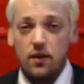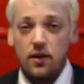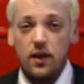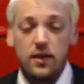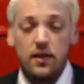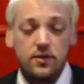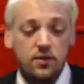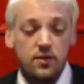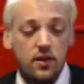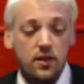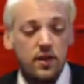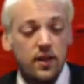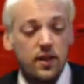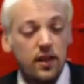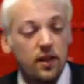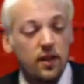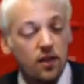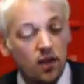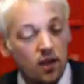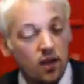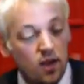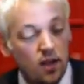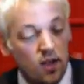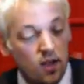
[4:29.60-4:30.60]
Alright, so
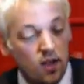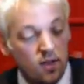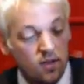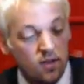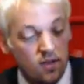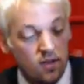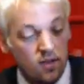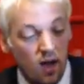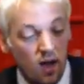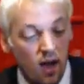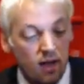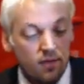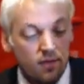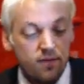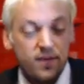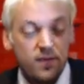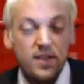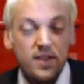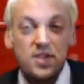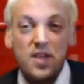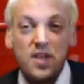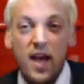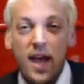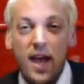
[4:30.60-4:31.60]
the
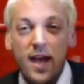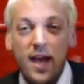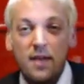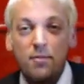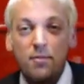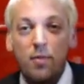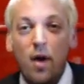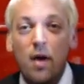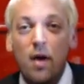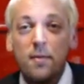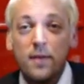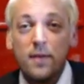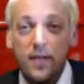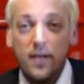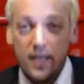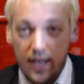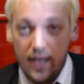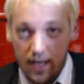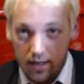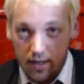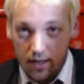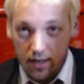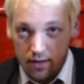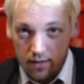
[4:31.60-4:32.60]
Dogfish Head
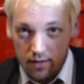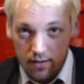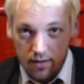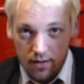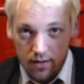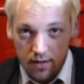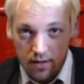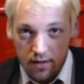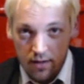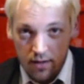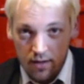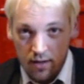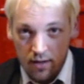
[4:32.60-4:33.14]
Pumpkin Ale.